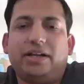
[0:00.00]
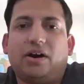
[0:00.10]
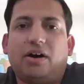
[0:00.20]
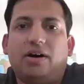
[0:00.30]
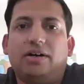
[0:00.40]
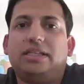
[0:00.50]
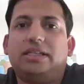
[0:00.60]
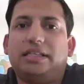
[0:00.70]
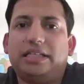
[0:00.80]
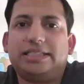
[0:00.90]
on
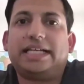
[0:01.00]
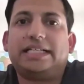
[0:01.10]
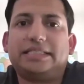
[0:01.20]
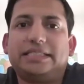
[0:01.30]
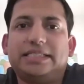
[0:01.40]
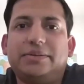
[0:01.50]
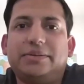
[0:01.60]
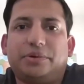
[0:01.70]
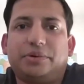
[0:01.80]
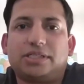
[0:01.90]
these existing
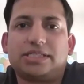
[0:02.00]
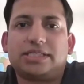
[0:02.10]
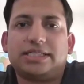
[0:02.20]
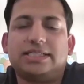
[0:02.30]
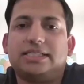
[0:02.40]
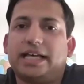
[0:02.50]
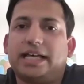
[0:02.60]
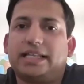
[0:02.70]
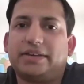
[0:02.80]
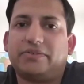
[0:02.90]
processes
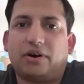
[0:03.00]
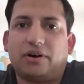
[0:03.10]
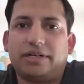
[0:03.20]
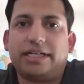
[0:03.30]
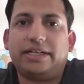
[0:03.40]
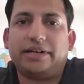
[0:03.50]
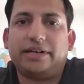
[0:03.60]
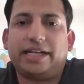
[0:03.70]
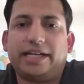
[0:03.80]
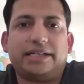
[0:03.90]
that they've already
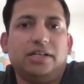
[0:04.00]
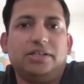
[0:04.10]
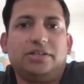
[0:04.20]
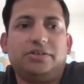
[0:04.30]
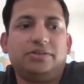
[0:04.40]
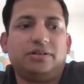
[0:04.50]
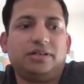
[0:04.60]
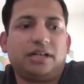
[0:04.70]
created to